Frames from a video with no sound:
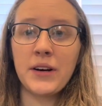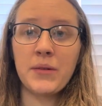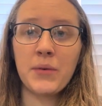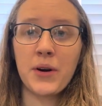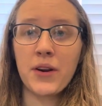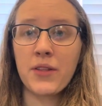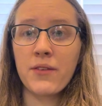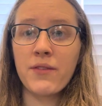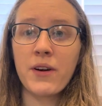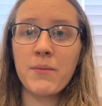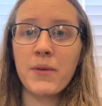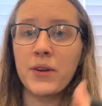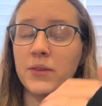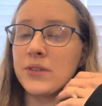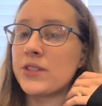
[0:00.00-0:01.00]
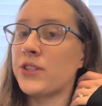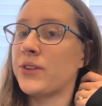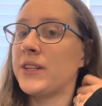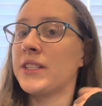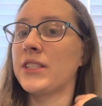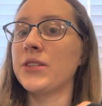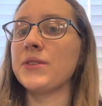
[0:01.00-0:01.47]
Earth Environmental
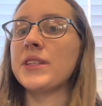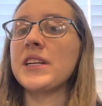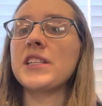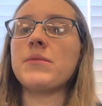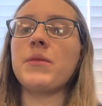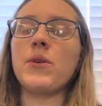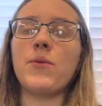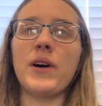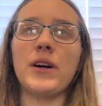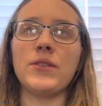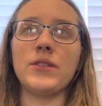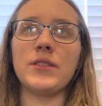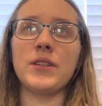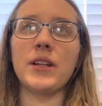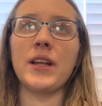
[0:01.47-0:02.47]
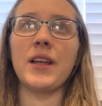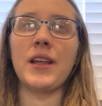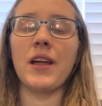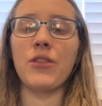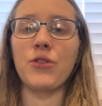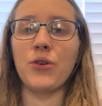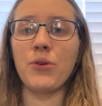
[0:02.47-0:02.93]
students, so it takes me a while to like
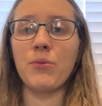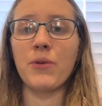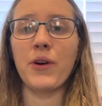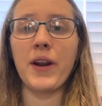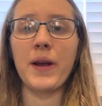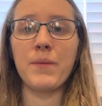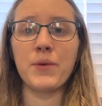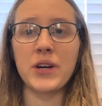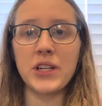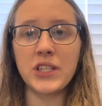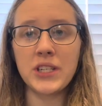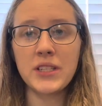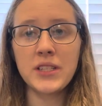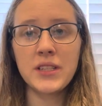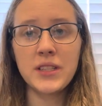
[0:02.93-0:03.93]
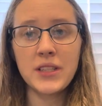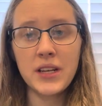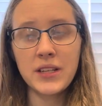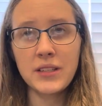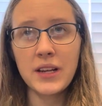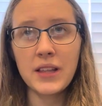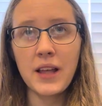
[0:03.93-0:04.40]
get through grading projects and
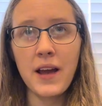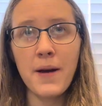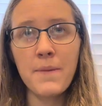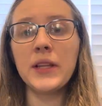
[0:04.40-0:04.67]
things like that.